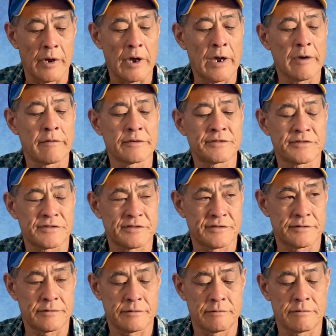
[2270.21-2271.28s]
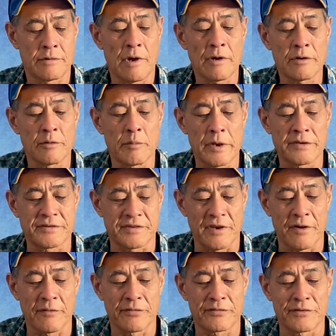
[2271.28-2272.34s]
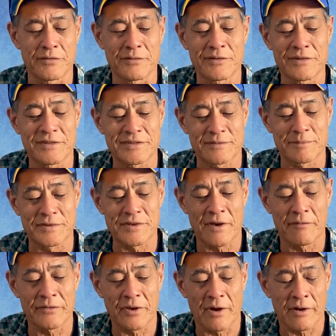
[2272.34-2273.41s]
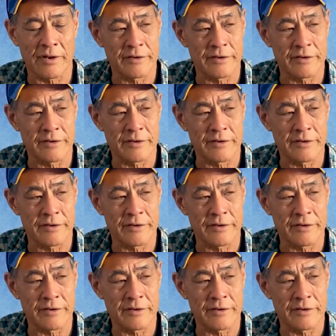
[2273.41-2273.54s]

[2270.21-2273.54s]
I was talking to myself, doing some self-talk.